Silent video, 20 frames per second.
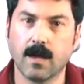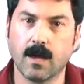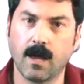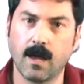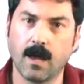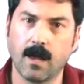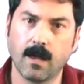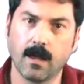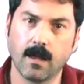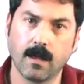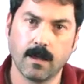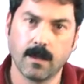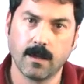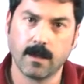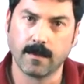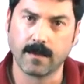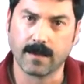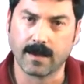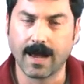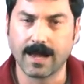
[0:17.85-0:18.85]

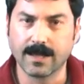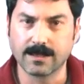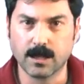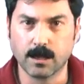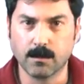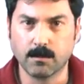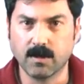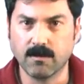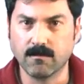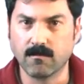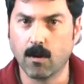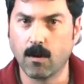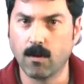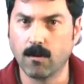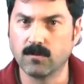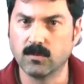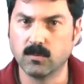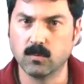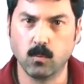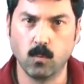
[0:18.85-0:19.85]
And the concept
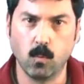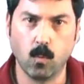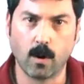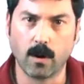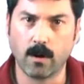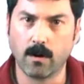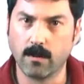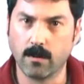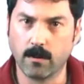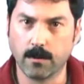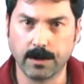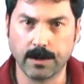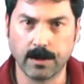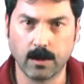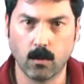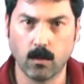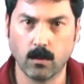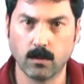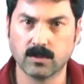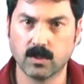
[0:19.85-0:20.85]
involves what are the learning
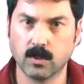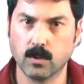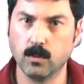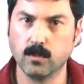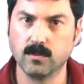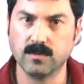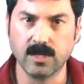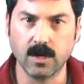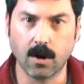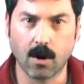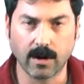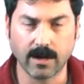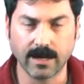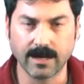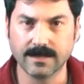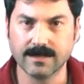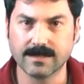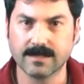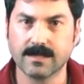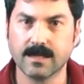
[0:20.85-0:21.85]
goals, who's the
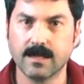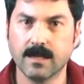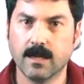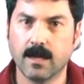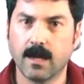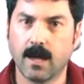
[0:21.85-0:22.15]
audience.